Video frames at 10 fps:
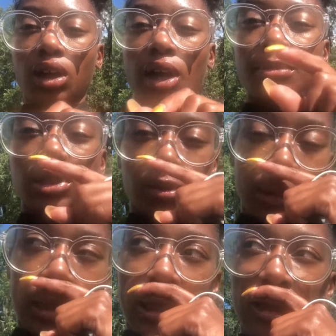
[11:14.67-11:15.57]
I'm so
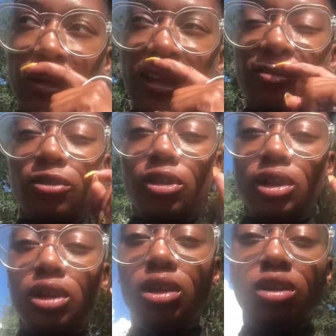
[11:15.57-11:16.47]
glad I don't have on
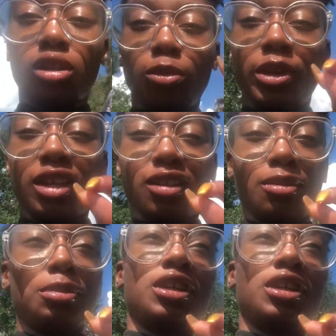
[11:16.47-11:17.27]
no makeup,